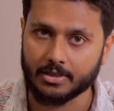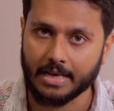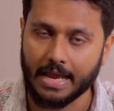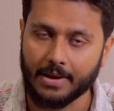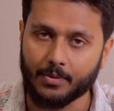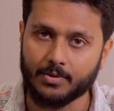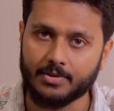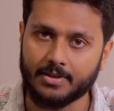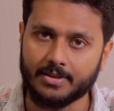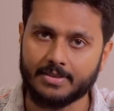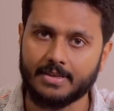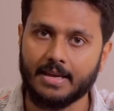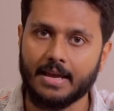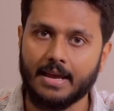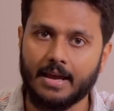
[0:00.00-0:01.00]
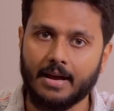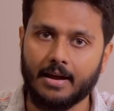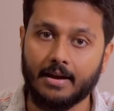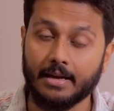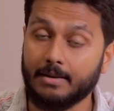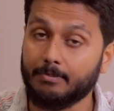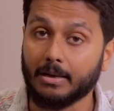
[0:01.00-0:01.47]
languages
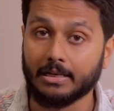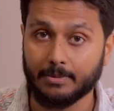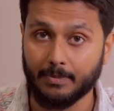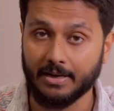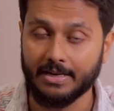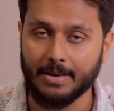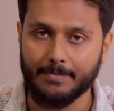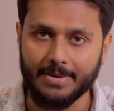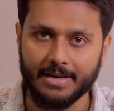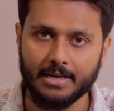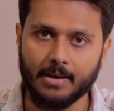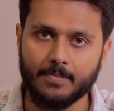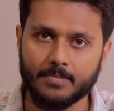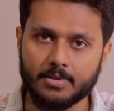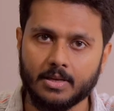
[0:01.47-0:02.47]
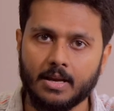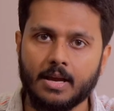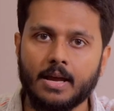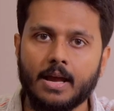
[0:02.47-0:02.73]
in multimedia mediums.